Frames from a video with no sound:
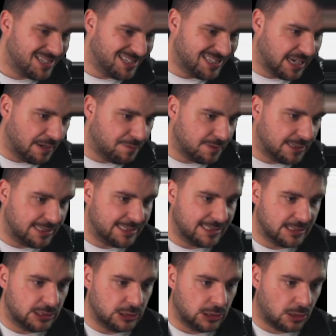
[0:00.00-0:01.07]
Definitely
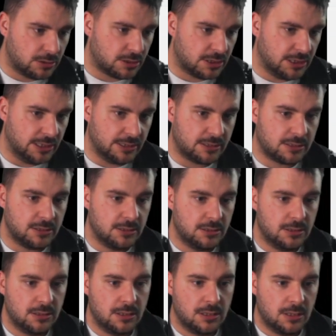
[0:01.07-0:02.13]
not it.
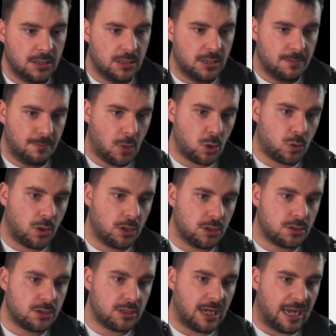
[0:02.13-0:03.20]

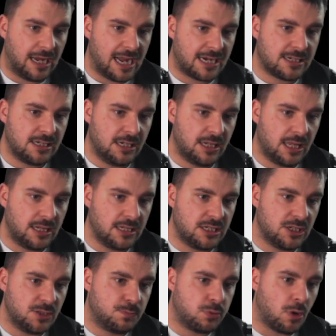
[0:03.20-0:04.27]
Mogwarts, I actually think this
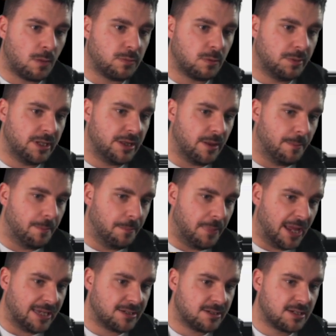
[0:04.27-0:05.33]
is probably the
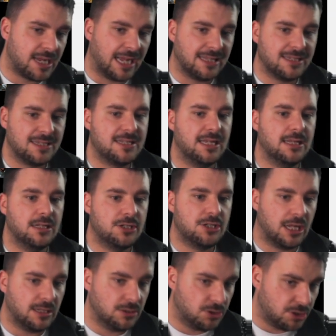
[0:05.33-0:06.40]
best Canstealer
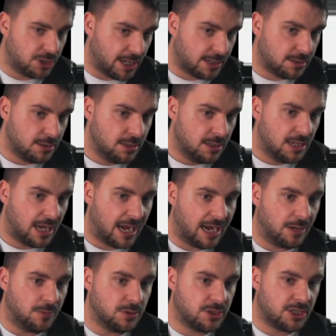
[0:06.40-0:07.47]
Challenge deck, I
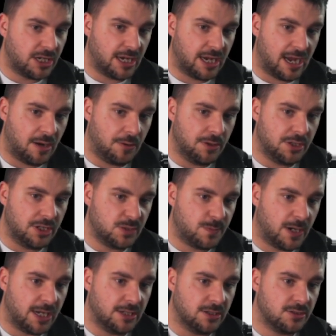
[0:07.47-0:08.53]
would say, out of these
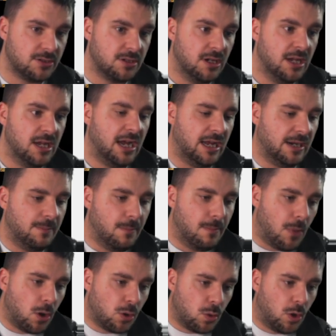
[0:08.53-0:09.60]
piles. I think
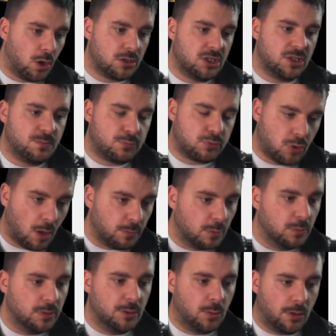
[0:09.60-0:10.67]
Mogwarts is
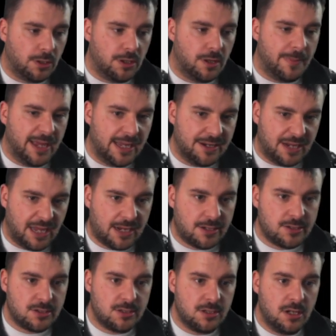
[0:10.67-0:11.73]
probably one of the better
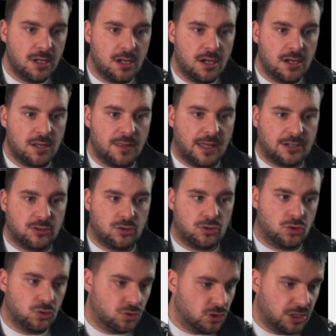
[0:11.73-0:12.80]
decks that just
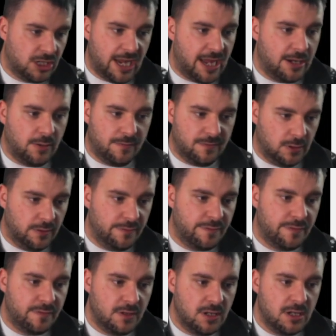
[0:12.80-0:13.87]
doesn't get enough
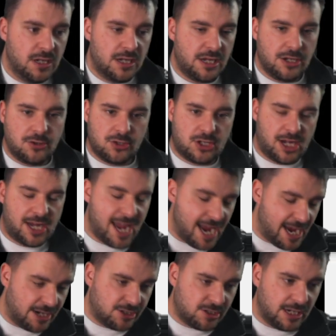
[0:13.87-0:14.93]
love. You just
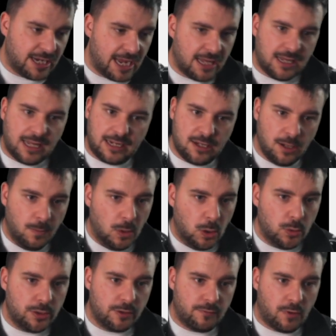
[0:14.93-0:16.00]
occasionally get like
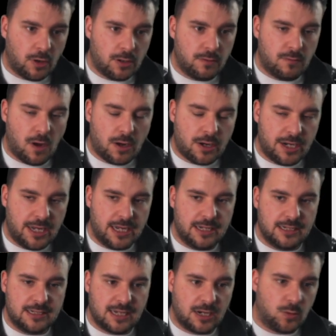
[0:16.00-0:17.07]
Hamuda rocking it, and
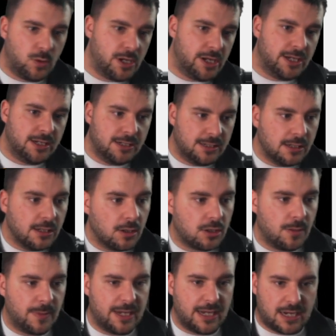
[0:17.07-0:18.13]
it's like, wait, look
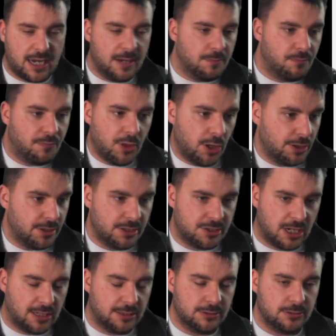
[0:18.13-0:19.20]
at me, I came third in the
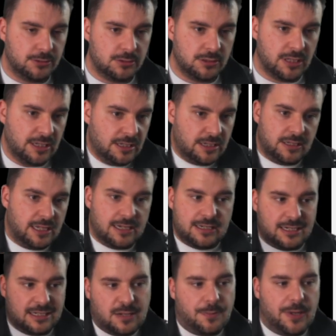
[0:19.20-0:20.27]
challenge. And then it
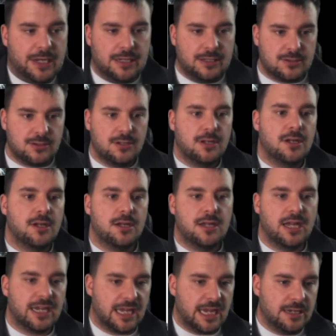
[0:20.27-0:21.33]
disappears
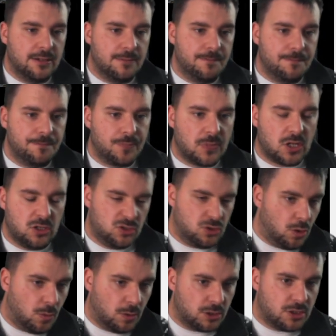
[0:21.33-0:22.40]
again, because no
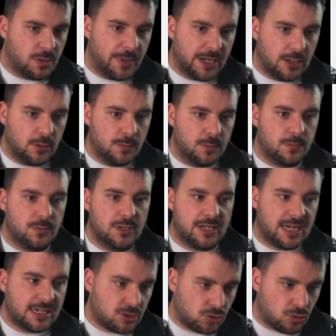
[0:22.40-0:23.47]
one wants to pick it up. The
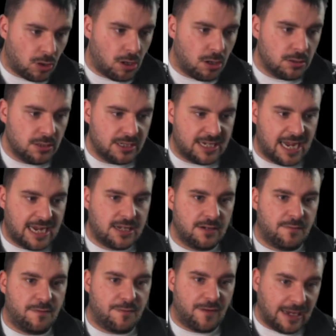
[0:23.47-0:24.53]
deck's strong. The deck can
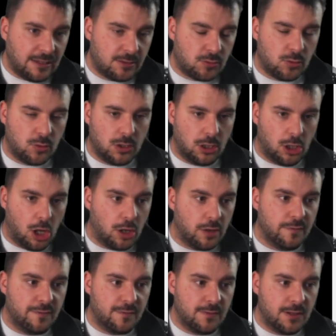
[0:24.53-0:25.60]
fight through a lot of